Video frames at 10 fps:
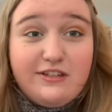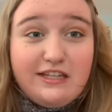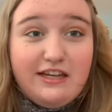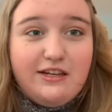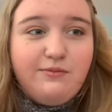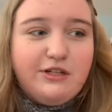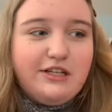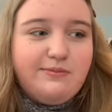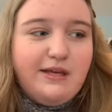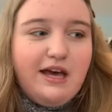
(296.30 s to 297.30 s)
kingdom, which
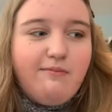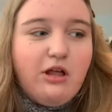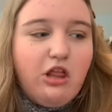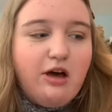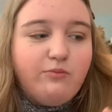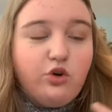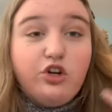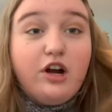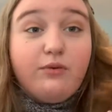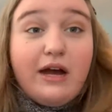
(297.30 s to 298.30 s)
has become a lot more
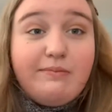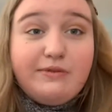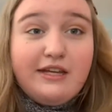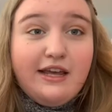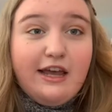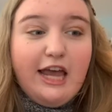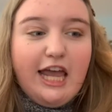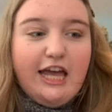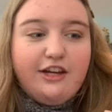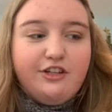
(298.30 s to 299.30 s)
corrupt,
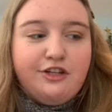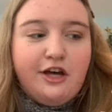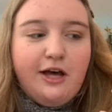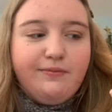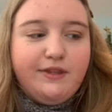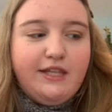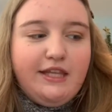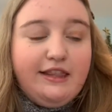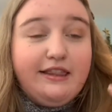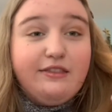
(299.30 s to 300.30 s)
and
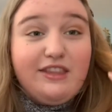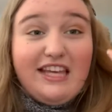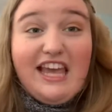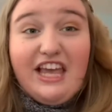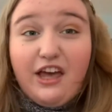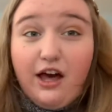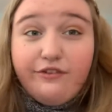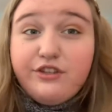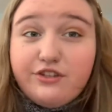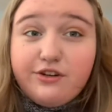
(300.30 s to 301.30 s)
the king
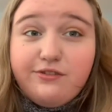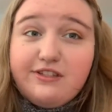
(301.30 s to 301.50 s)
of the surface